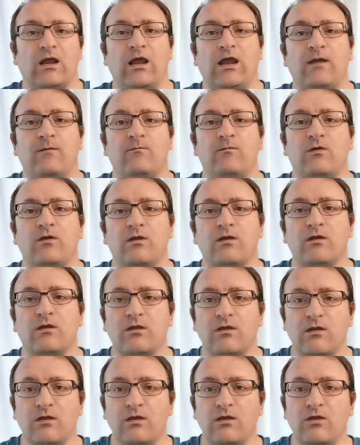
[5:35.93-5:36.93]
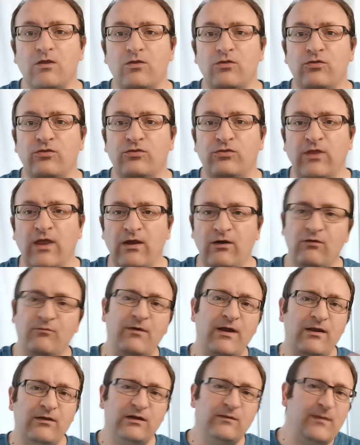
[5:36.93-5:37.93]
Um, they're
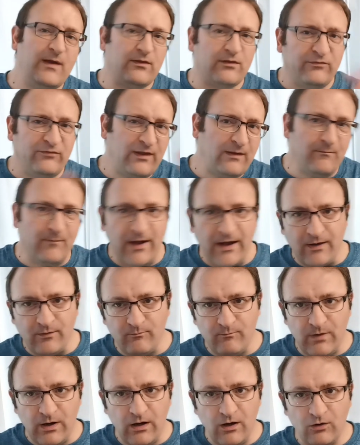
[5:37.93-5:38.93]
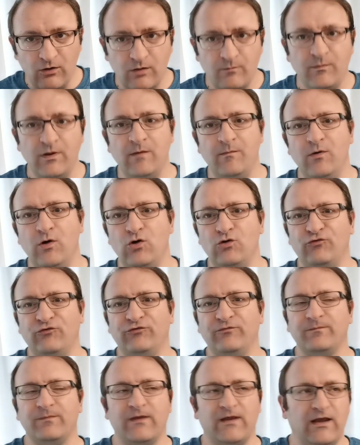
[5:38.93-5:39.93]
around about the ten pound mark per
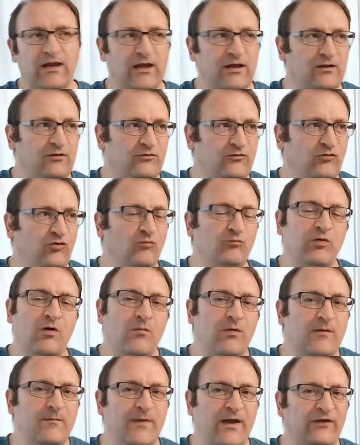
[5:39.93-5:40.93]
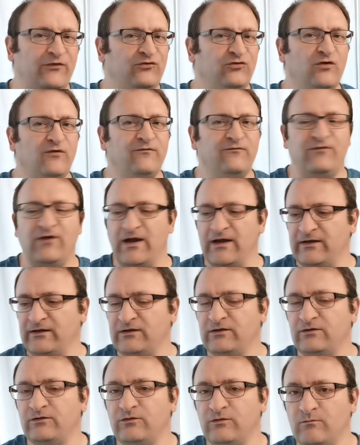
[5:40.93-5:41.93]
box, and you're probably best off
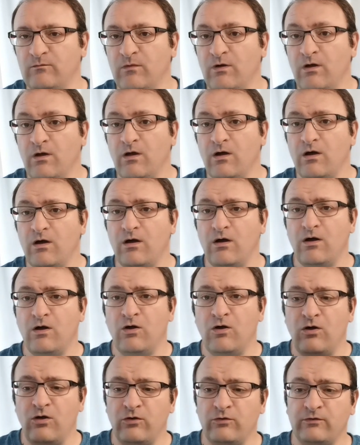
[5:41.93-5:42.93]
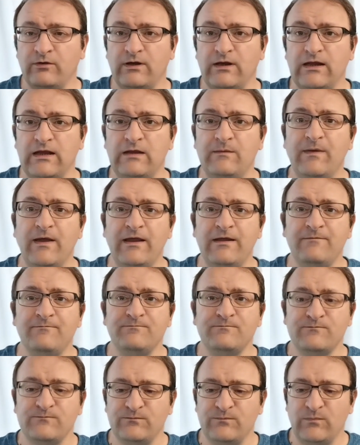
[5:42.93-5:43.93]
finding them on eBay.
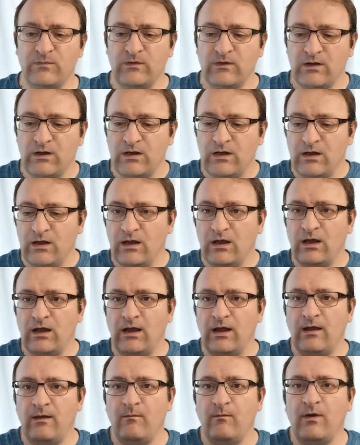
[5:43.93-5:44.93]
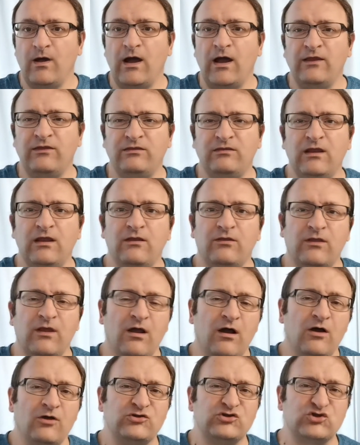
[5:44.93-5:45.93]
Um, I think
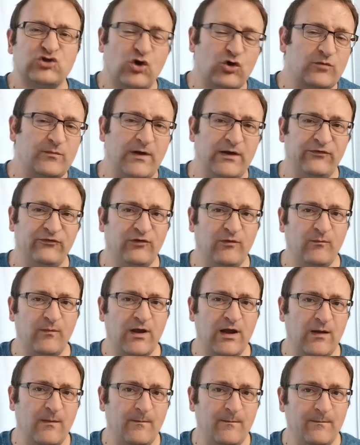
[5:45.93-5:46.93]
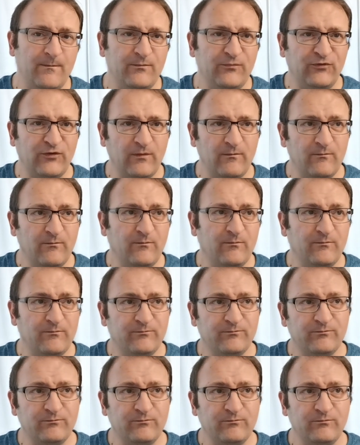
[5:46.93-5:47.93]
they are stocked by some com some
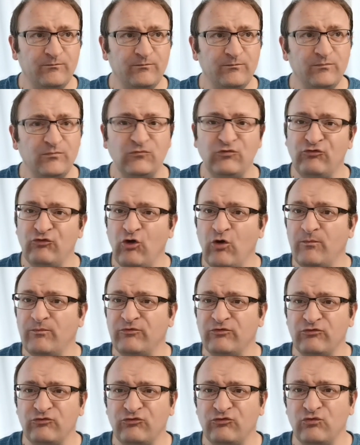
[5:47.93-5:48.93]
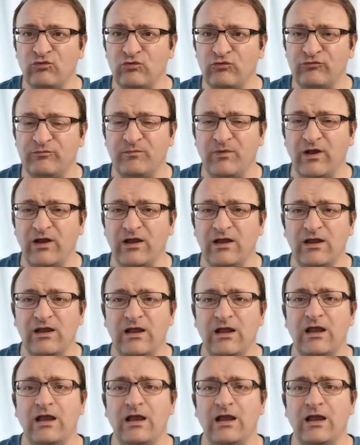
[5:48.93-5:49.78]
shops and stores, but